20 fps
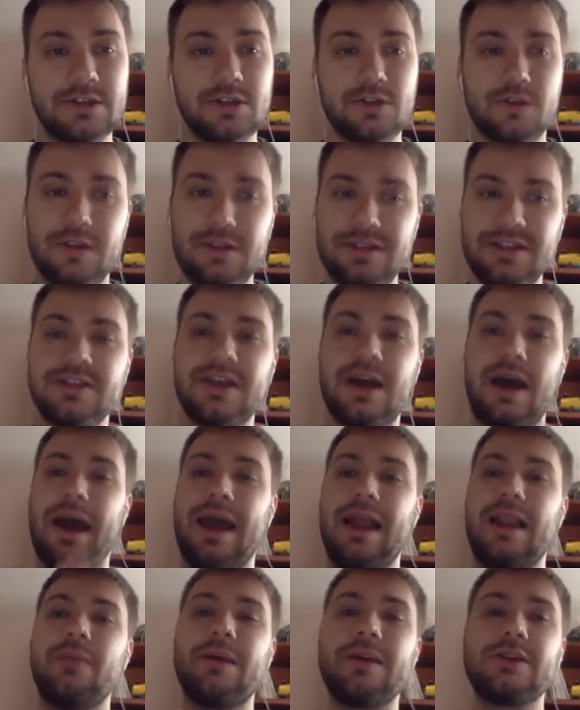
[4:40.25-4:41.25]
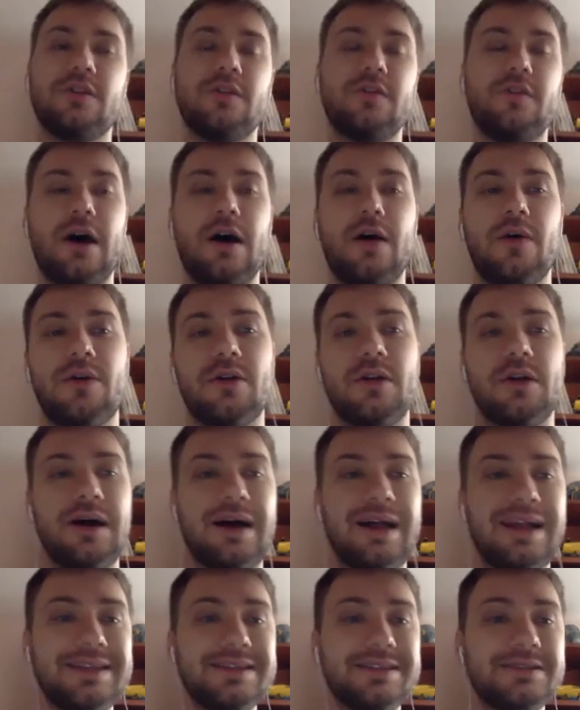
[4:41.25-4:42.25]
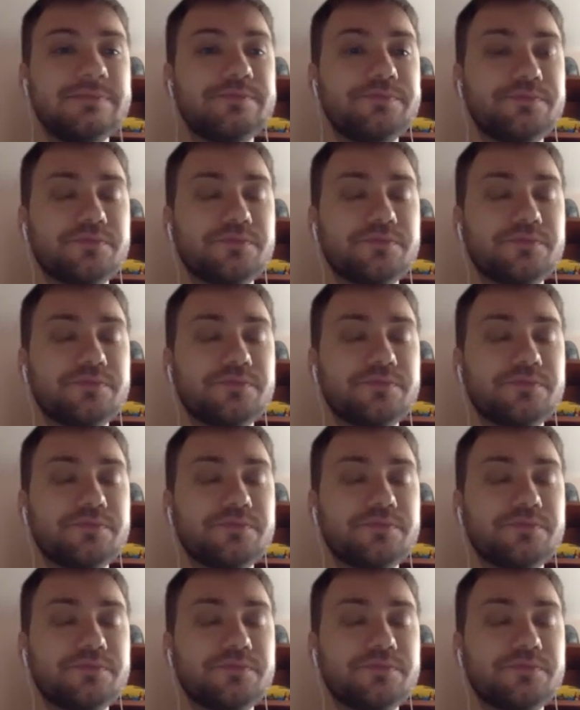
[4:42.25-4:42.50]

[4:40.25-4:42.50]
So this is our elements of our list.